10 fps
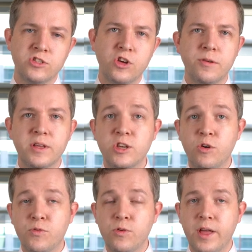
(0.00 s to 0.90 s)
So I hope that's
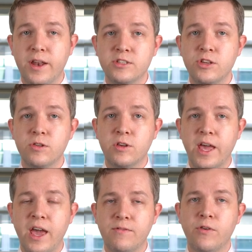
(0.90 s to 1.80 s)
helpful, and as you
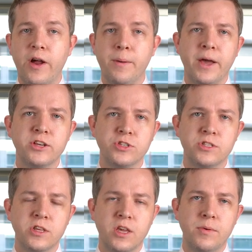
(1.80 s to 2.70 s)
care for our
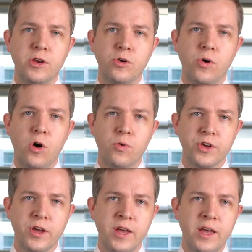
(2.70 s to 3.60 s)
patients in the community who are
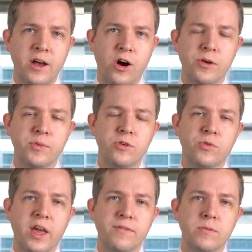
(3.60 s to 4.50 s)
older, I hope that you'll
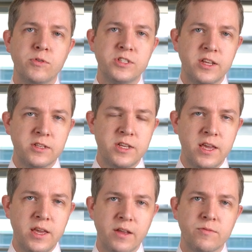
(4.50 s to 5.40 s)
care for them with
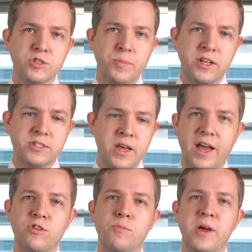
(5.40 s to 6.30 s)
dignity and respect,
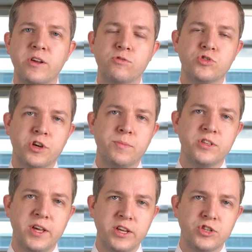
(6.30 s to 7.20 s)
and your medical
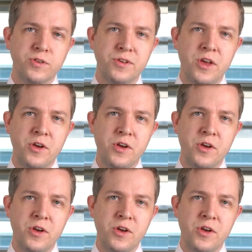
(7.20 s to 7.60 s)
documentation